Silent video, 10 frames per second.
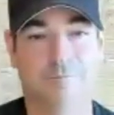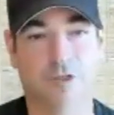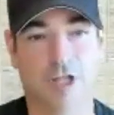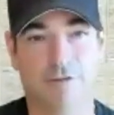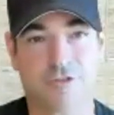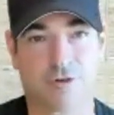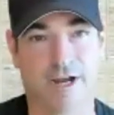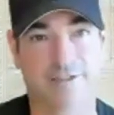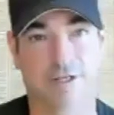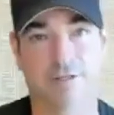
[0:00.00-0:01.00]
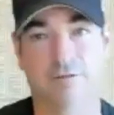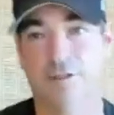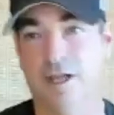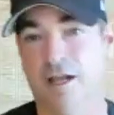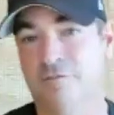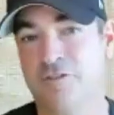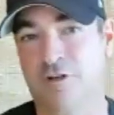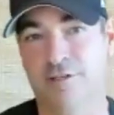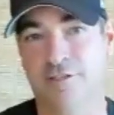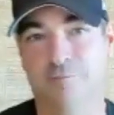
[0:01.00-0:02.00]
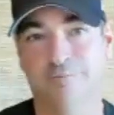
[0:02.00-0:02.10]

love Toronto, love Toronto.